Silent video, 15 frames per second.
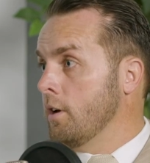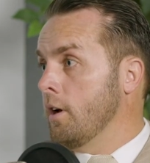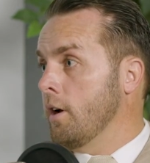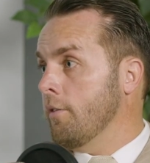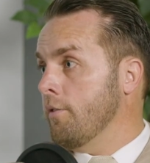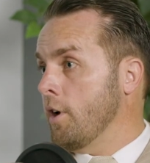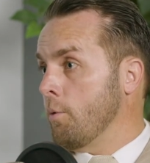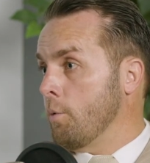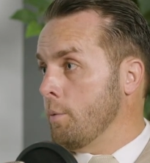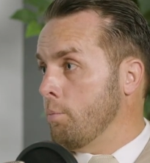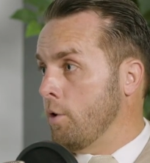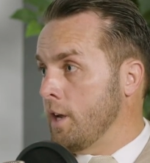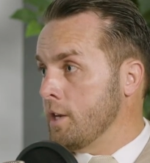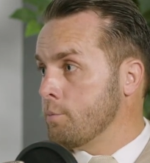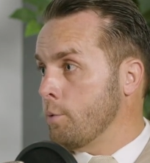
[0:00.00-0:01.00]
of their
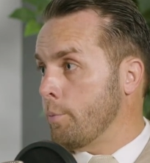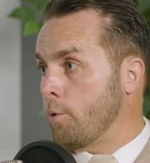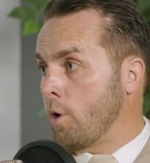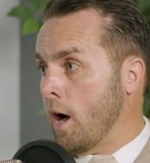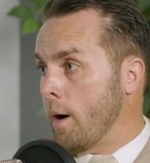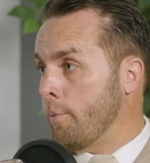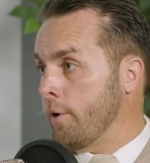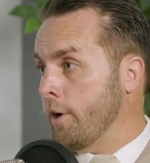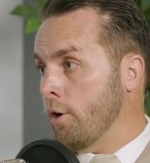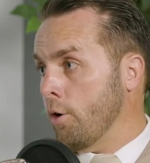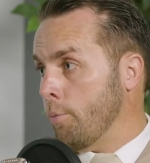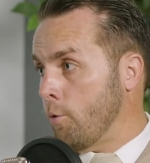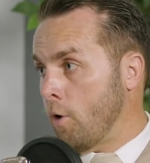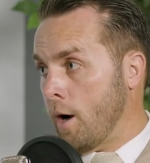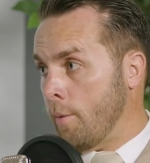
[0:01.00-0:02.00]
replacement property
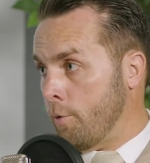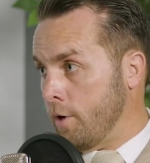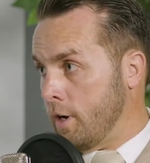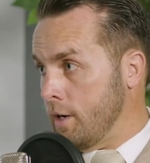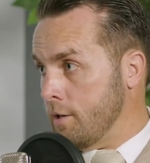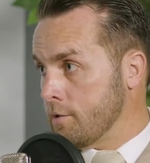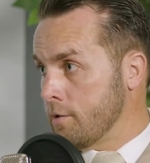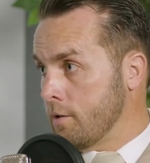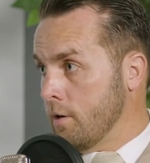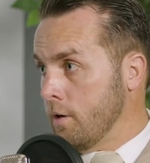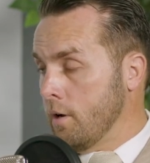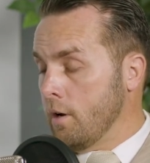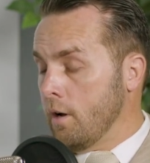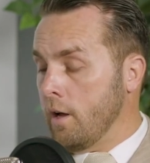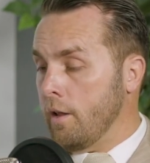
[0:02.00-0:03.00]
or properties.
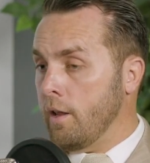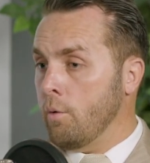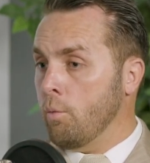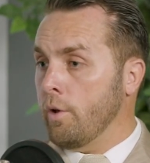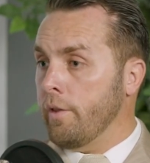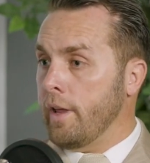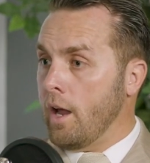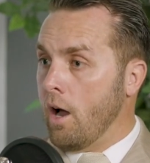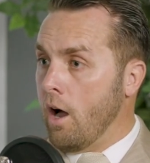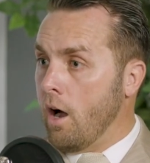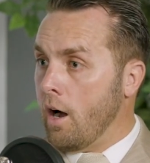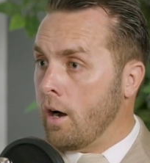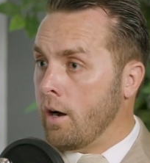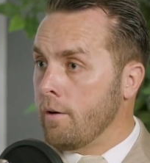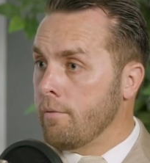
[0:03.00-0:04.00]
And then when they
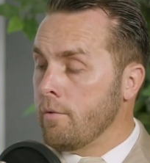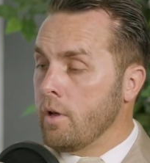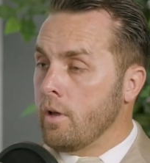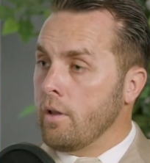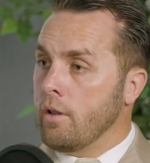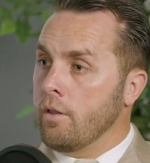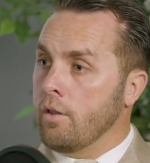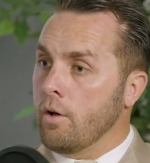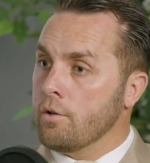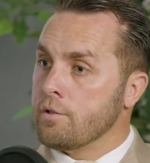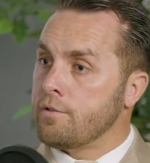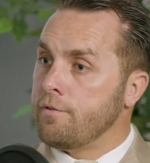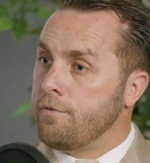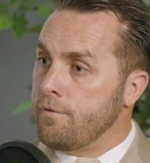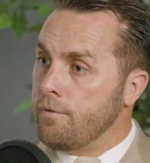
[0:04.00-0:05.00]
are,
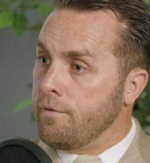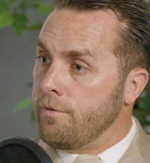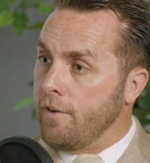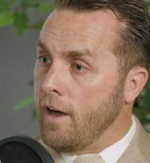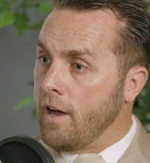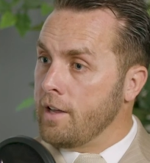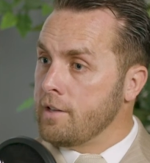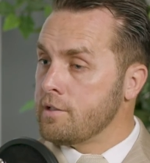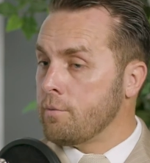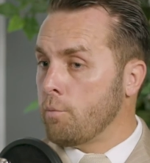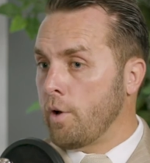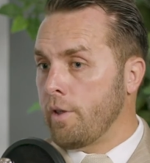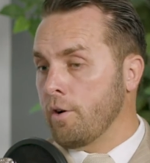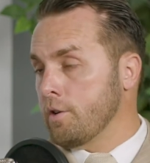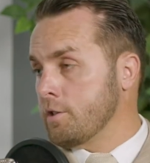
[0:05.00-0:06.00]
those funds,
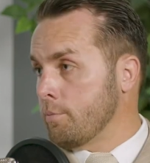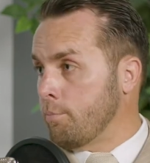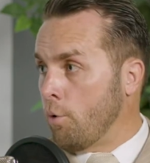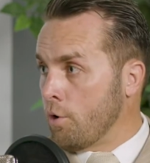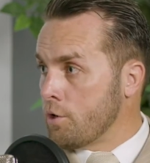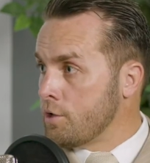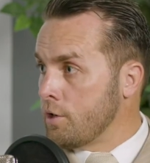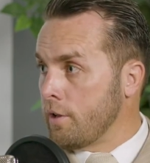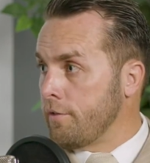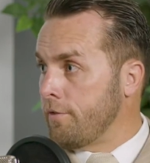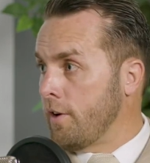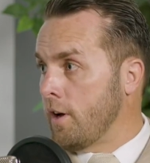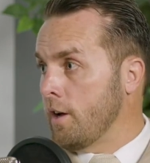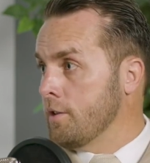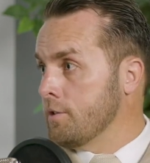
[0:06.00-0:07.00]
whether it's a portion of the
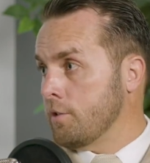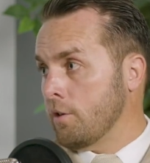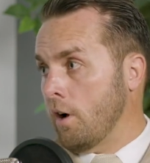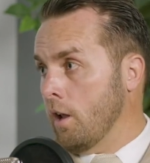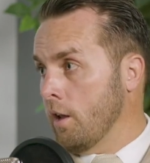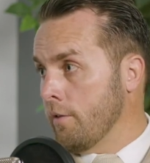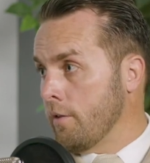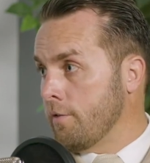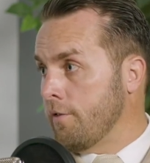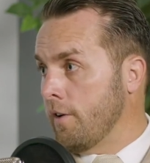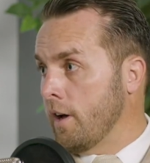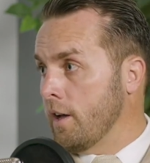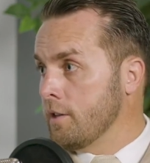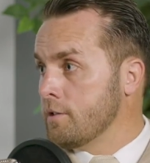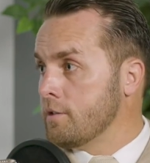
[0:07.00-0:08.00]
funds or all of the
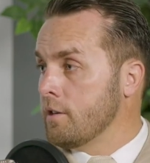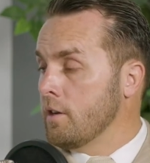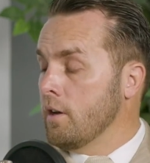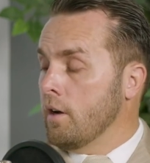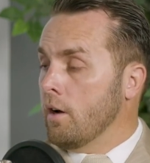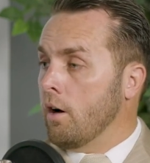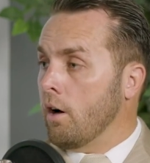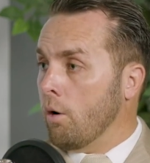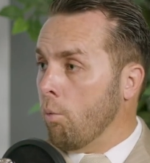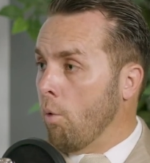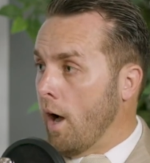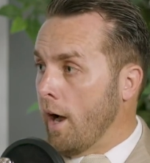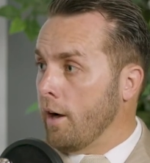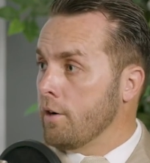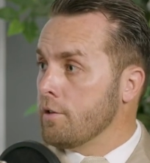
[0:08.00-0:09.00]
funds, are
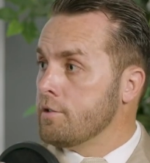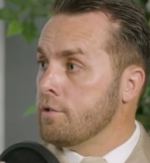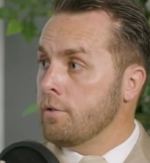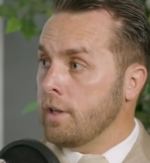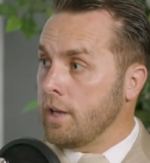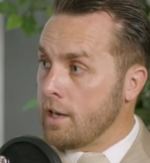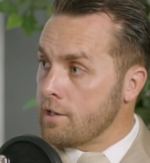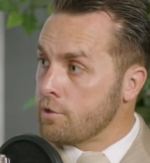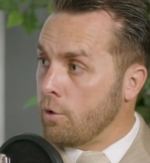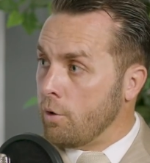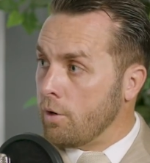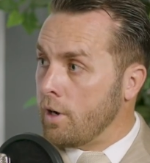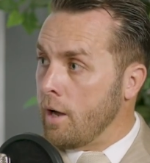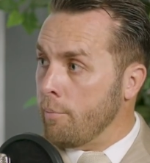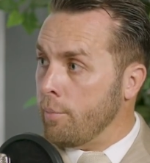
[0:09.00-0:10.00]
wired to the
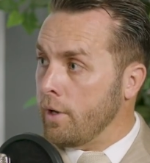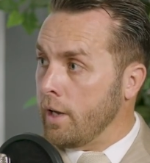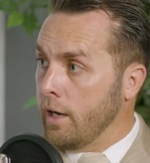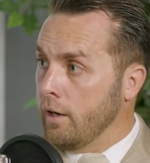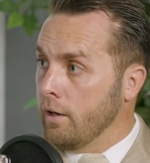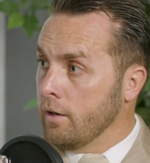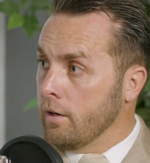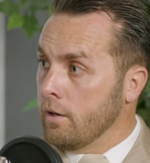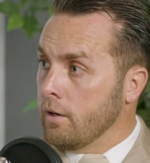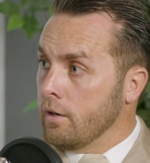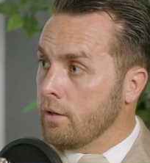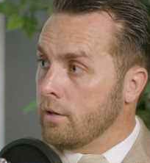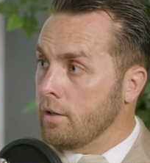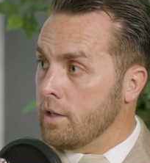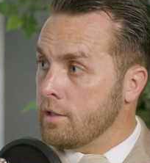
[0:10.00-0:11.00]
escrow company
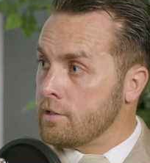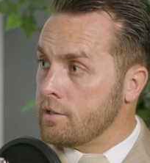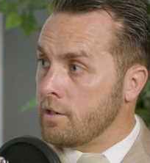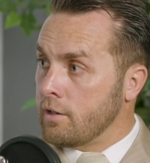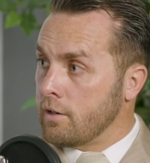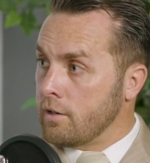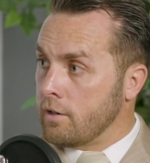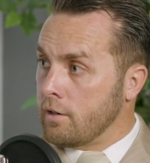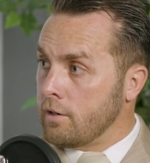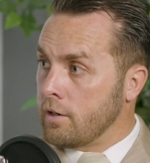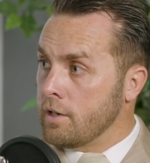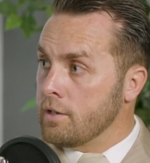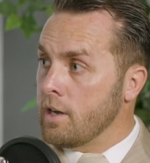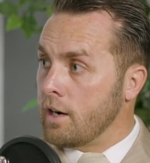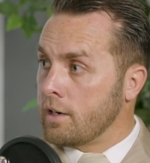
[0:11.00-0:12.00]
that's
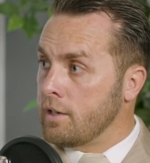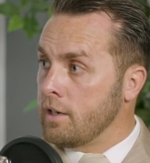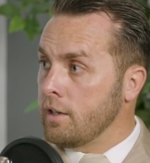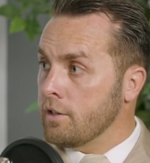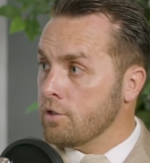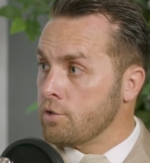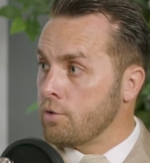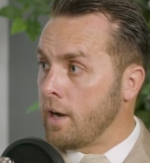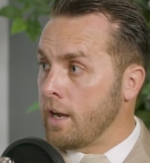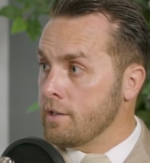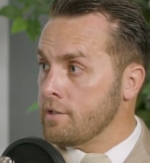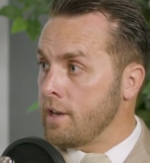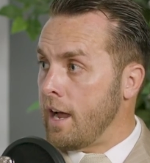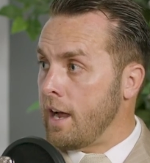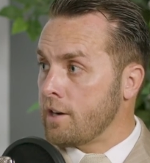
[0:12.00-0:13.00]
conducting the
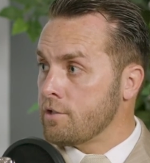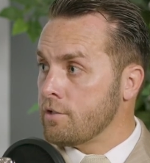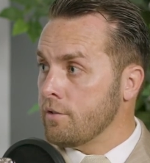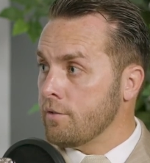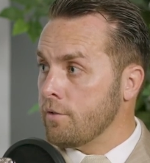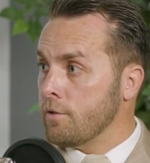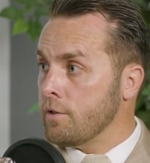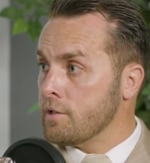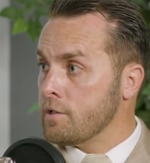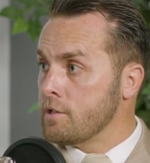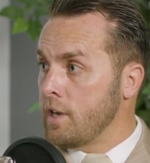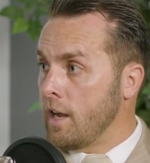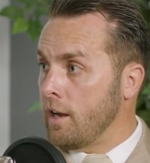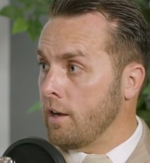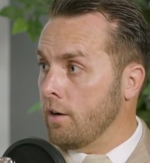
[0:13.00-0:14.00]
transaction for the
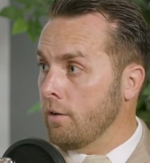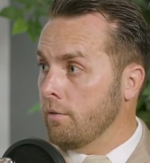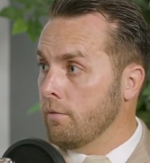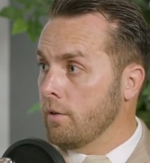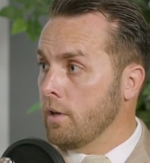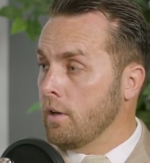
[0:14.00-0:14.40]
sale,